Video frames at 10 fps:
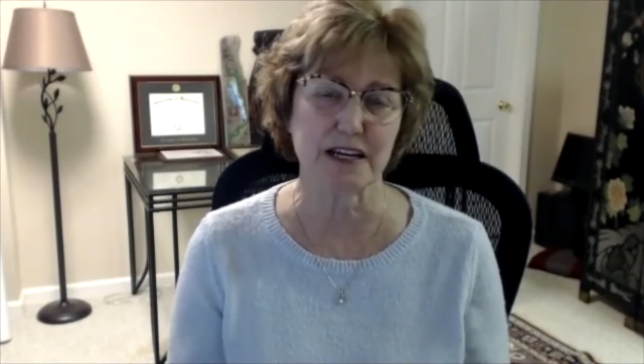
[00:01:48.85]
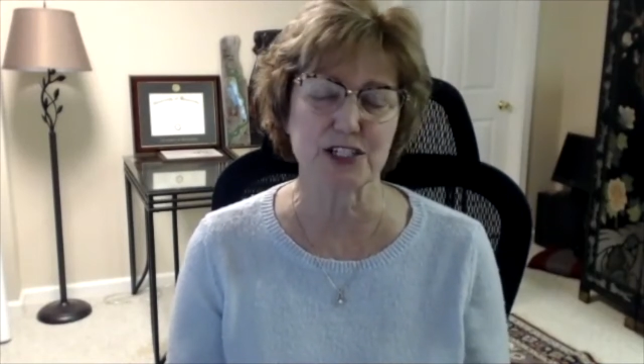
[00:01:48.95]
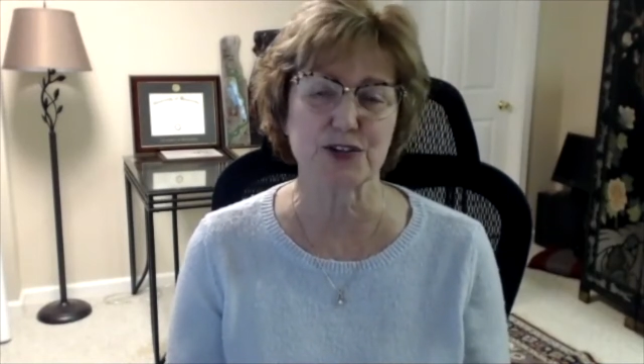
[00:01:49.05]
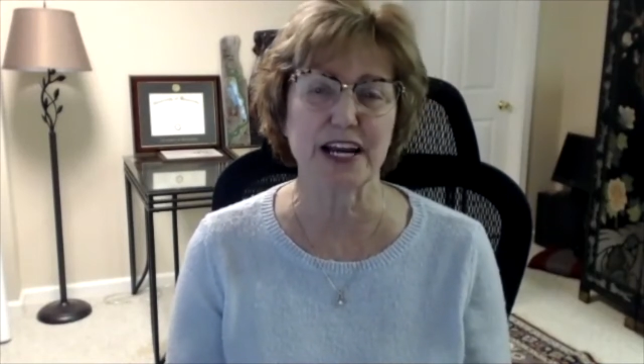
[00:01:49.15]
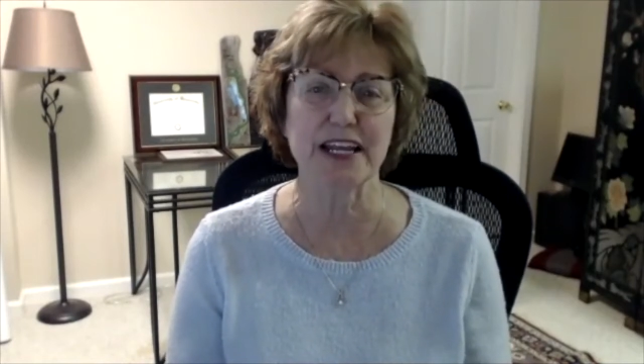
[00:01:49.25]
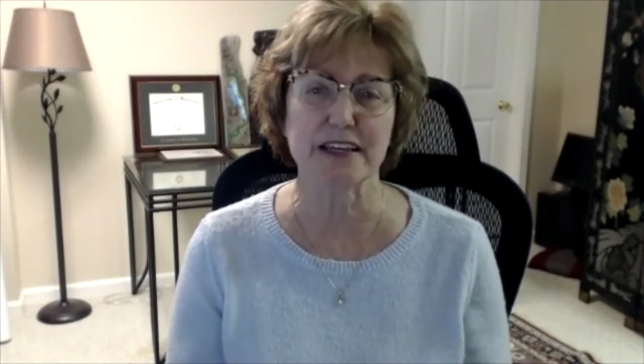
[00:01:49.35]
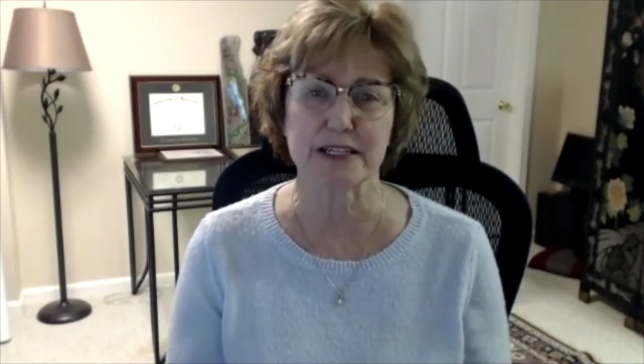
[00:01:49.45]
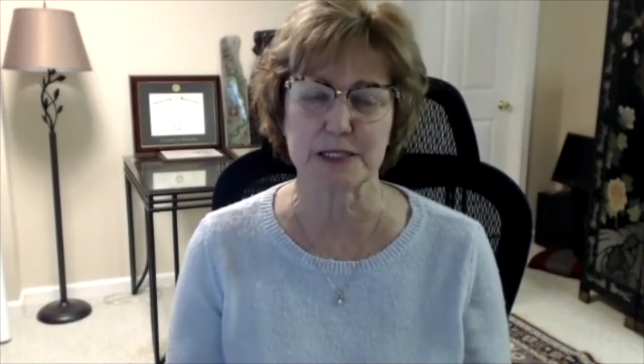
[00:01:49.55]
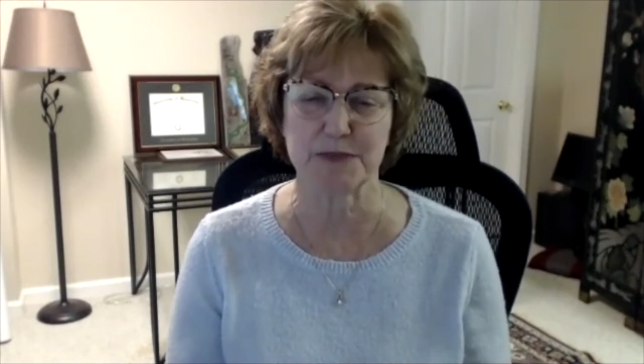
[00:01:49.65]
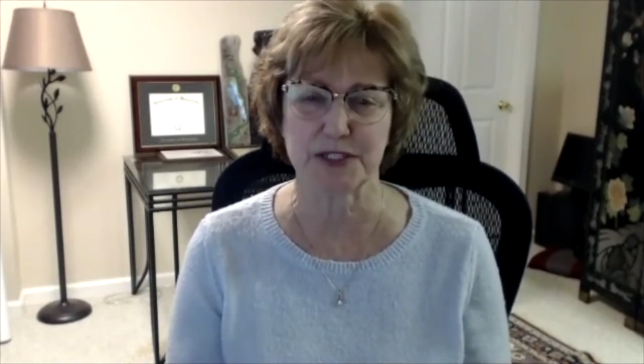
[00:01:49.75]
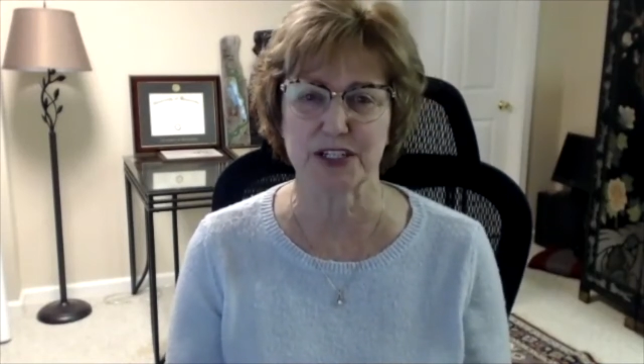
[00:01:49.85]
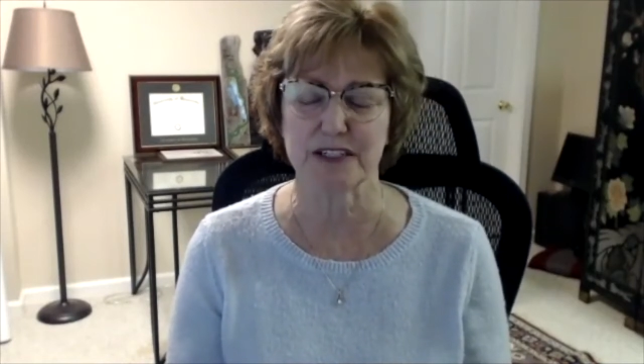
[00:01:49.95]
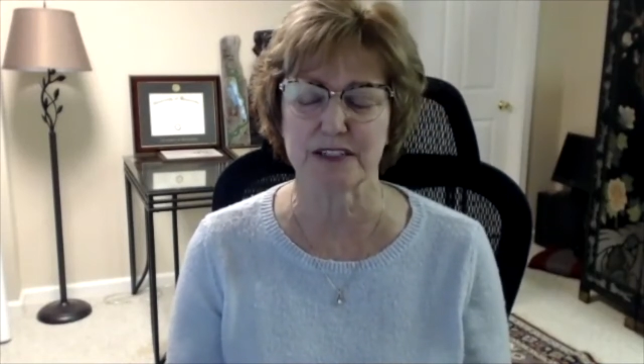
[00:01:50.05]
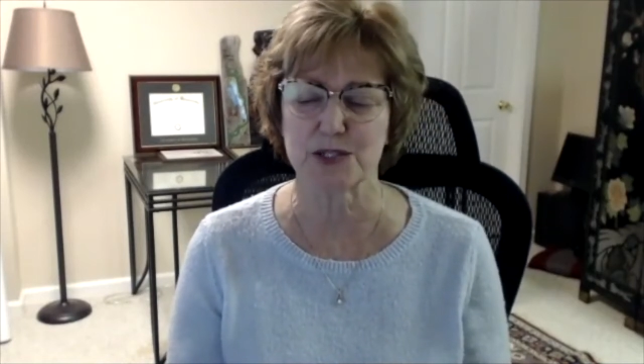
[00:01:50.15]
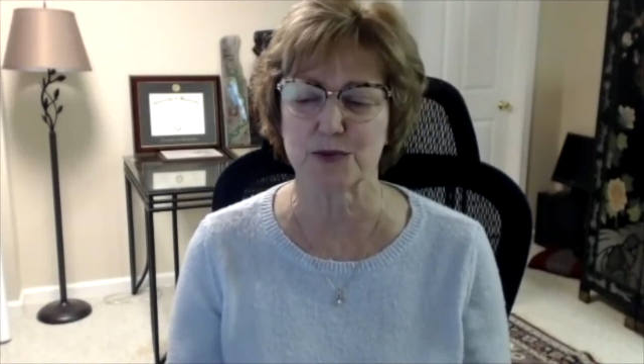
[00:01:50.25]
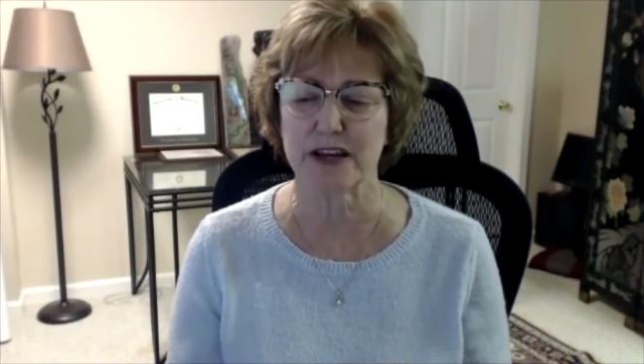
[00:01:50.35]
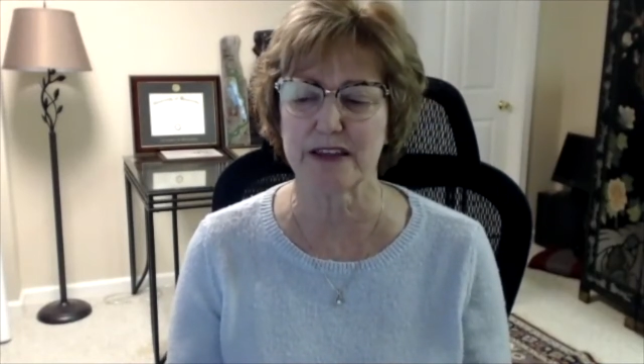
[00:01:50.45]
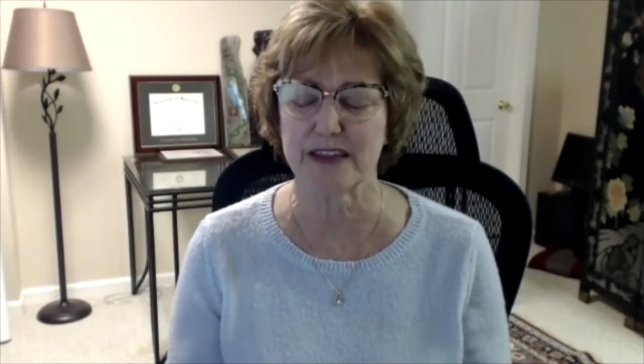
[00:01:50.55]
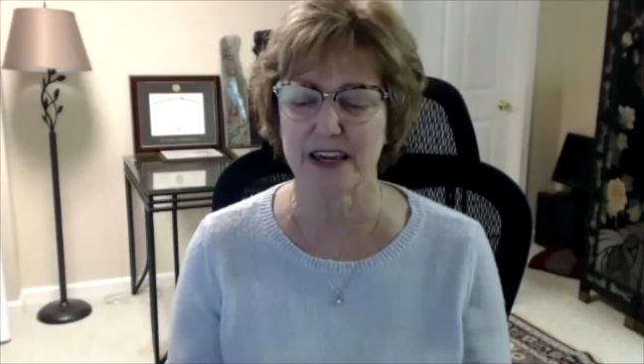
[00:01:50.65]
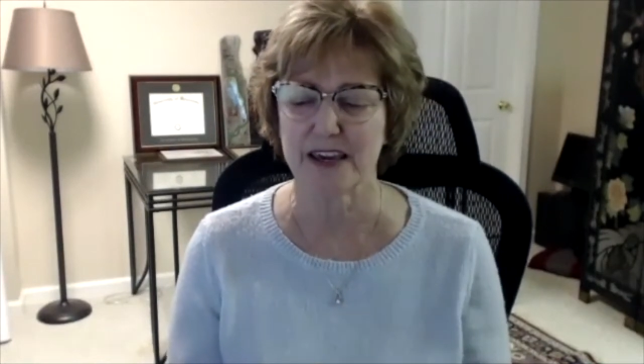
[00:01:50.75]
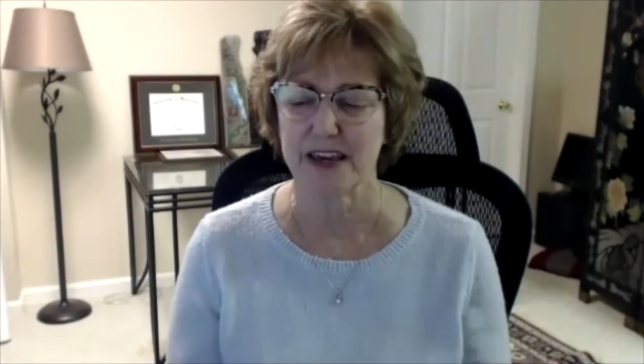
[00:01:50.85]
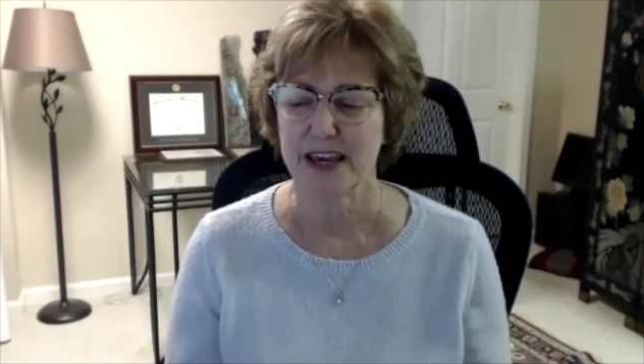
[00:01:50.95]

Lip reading: training experience where I think